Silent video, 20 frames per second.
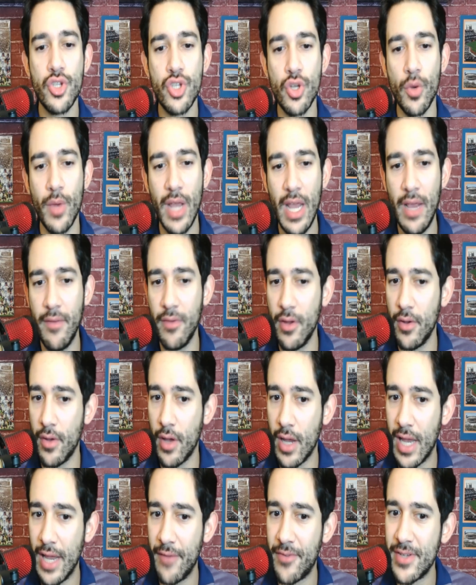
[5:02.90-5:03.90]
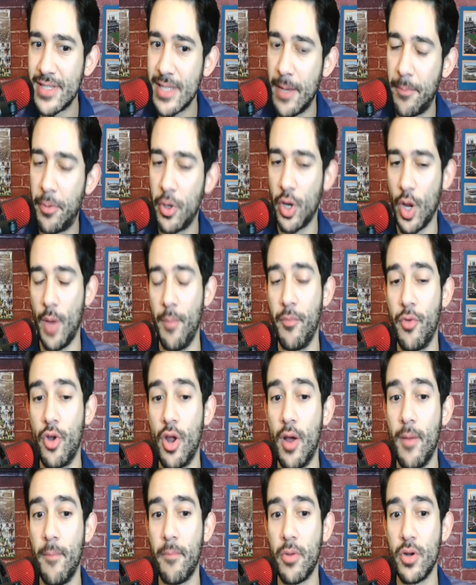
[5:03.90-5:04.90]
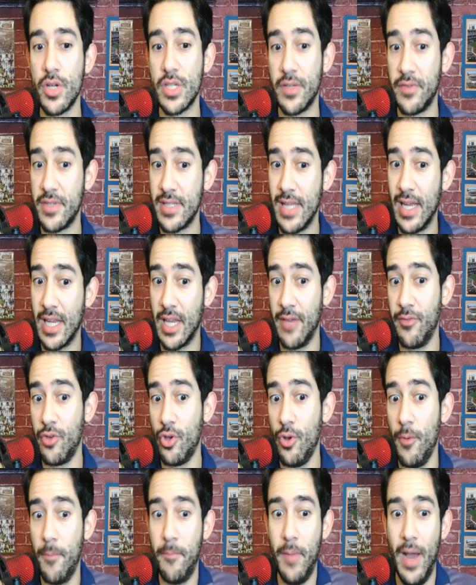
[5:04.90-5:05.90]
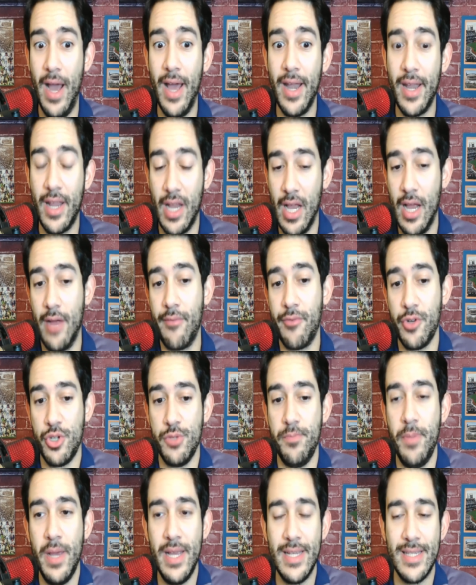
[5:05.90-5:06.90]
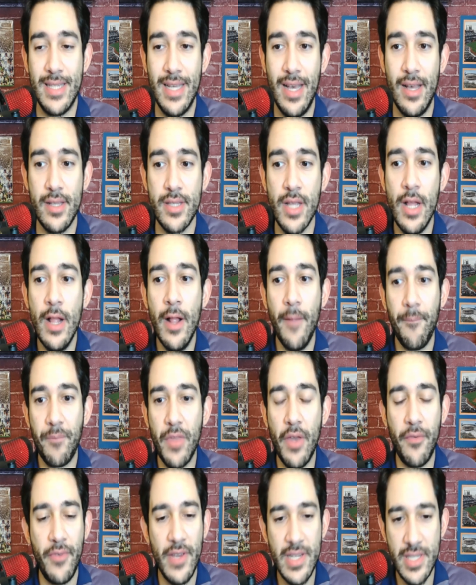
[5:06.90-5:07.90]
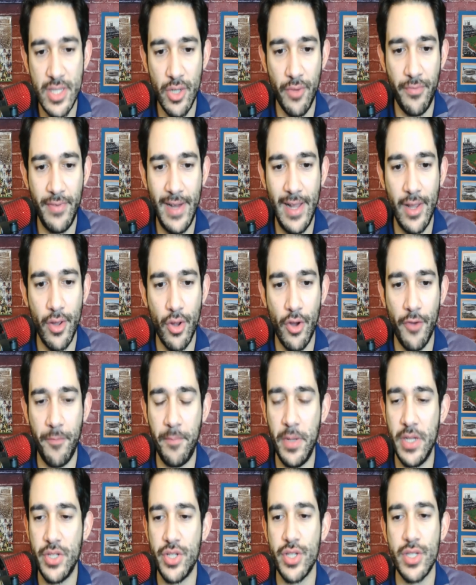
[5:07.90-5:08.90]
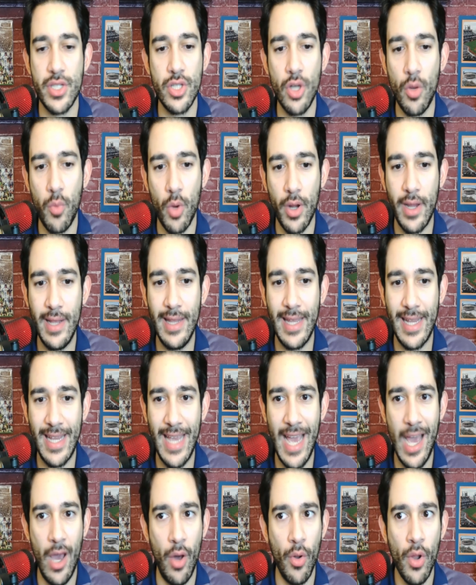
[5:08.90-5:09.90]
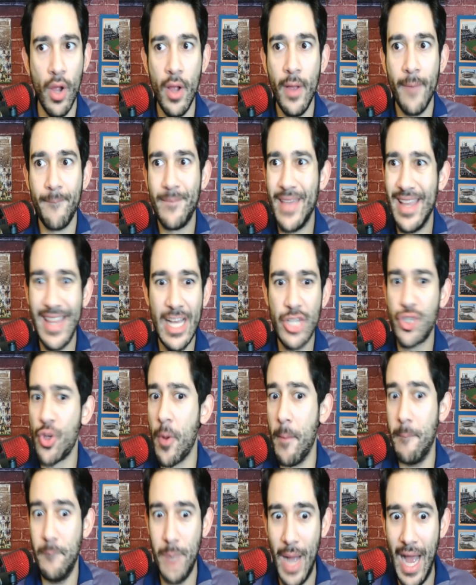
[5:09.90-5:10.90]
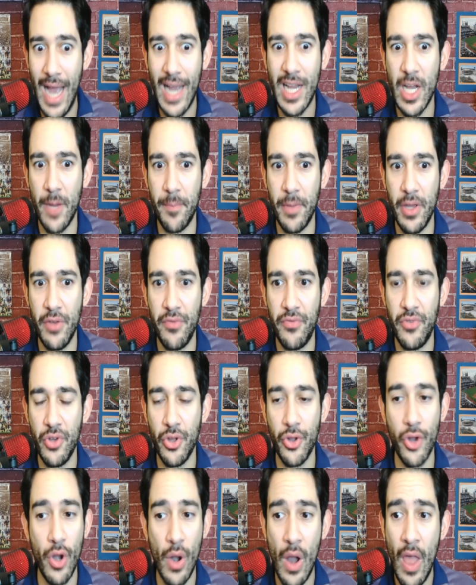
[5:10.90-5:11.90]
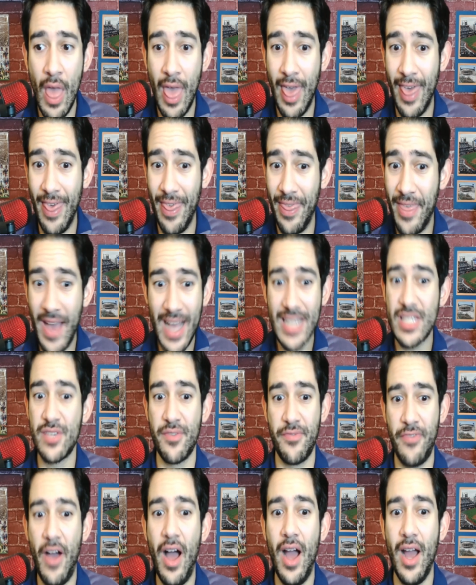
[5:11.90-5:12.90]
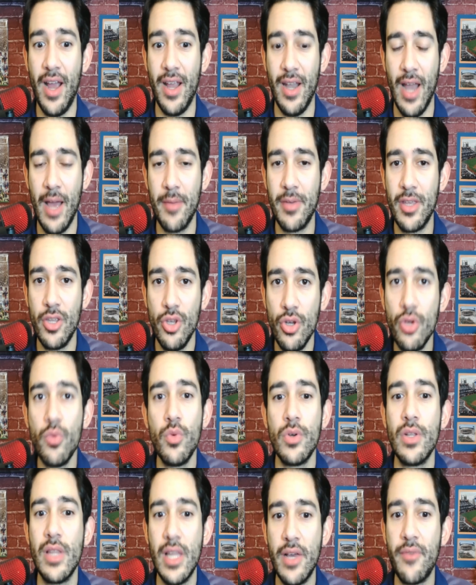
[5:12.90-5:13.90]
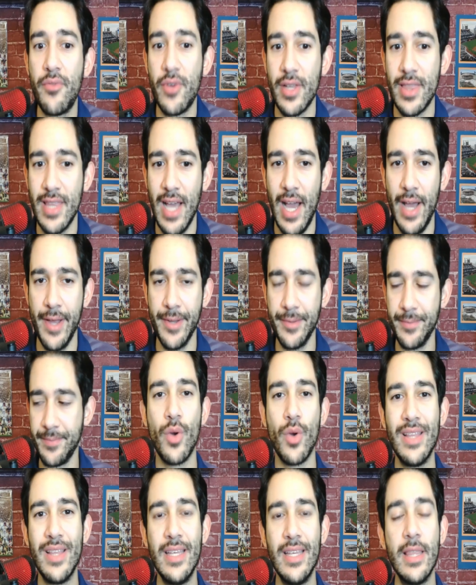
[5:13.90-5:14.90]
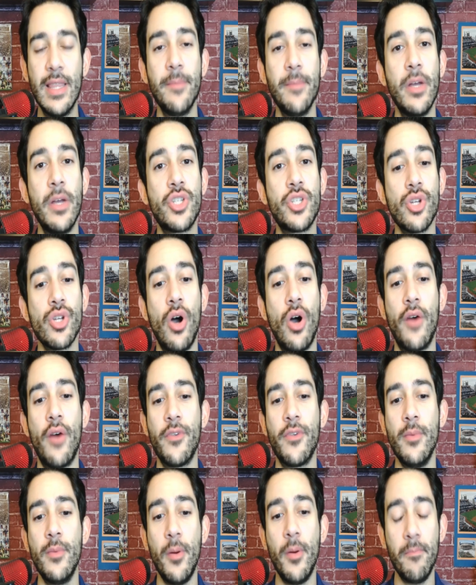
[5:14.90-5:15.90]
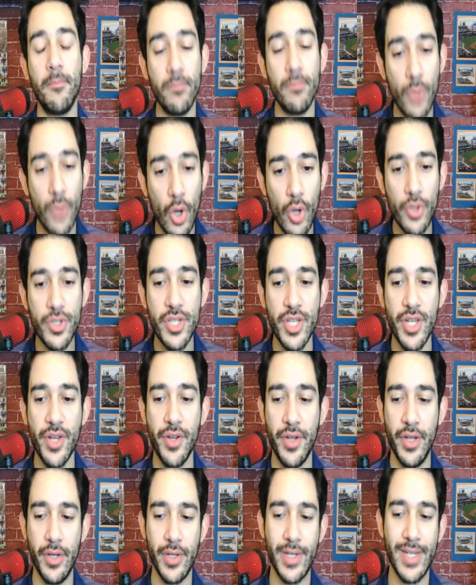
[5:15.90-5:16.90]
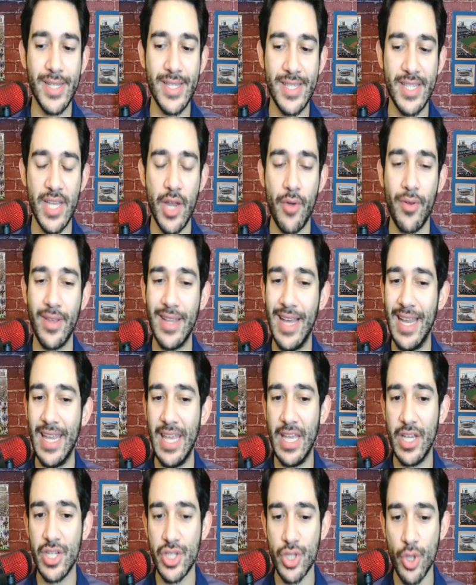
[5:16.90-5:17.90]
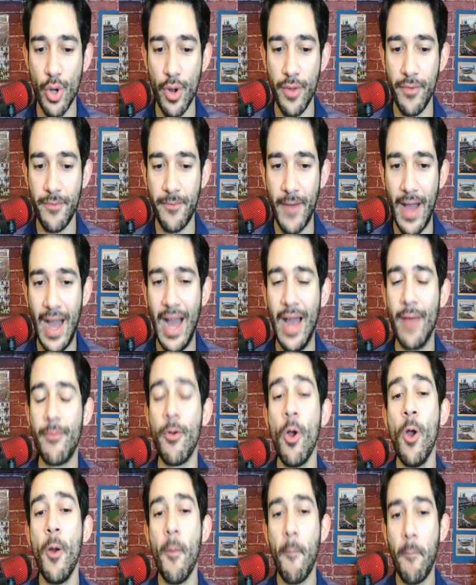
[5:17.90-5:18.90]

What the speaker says: So even, again, if he's not putting up numbers, if he's not giving you batting average base hits, if he's still fouling off pitches, still working the count, and that's your backup infielder, that's fine. I mean, you will live with that. So do I think the Mets should offer him a multi-year deal considering that he is 35?